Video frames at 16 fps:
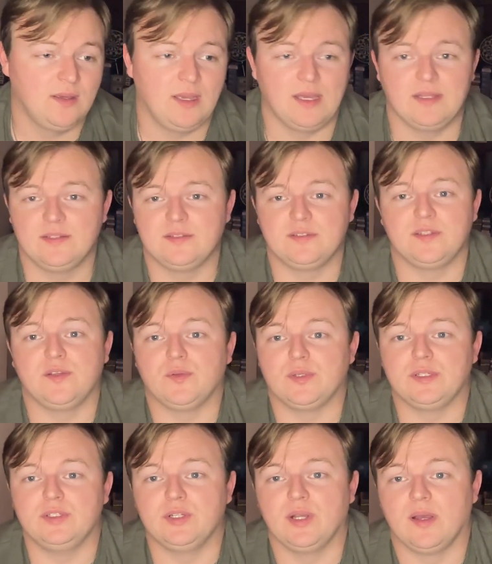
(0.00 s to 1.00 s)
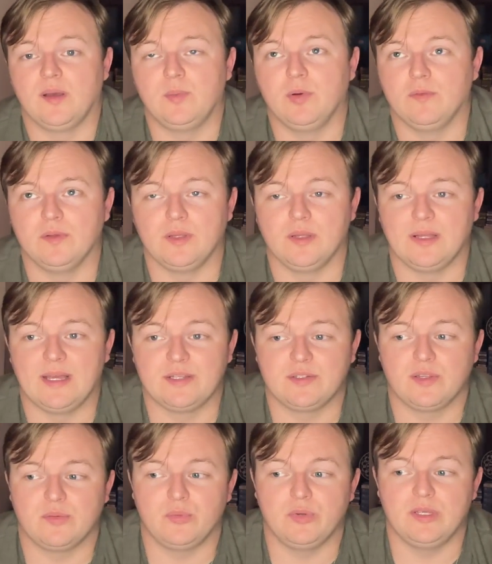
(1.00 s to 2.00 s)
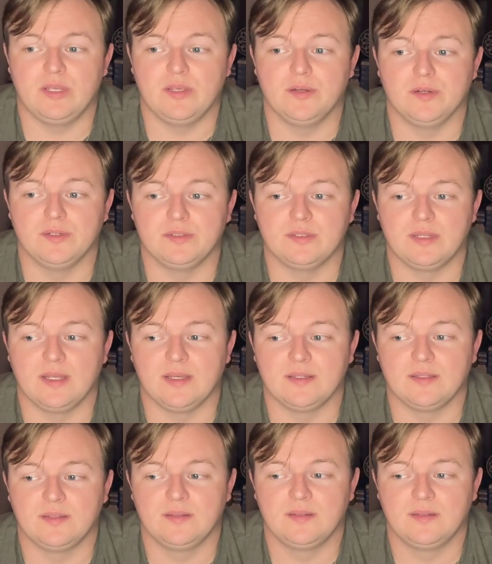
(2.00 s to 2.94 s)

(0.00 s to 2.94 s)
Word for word: And this is the only job over the last three years that